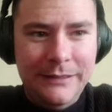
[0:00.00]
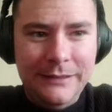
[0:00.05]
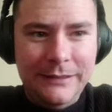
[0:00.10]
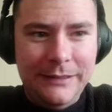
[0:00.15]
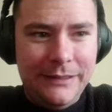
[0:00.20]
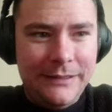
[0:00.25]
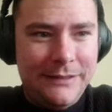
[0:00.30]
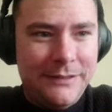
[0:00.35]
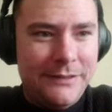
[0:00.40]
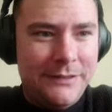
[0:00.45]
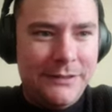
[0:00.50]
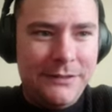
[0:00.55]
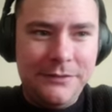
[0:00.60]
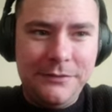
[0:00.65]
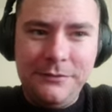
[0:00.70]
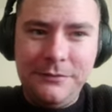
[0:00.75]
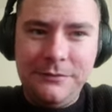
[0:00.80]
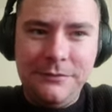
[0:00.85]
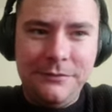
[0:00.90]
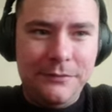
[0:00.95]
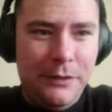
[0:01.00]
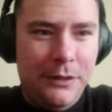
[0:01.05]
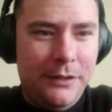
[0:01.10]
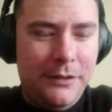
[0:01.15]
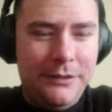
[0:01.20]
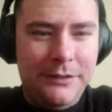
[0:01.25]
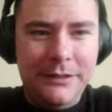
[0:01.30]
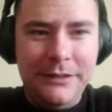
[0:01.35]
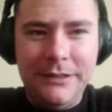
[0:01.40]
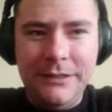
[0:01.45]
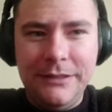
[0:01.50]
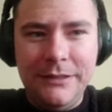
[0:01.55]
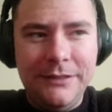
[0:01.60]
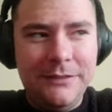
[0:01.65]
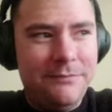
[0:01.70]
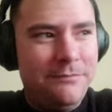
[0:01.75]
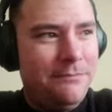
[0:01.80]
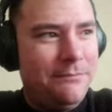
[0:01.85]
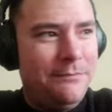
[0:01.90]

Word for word: that's one in a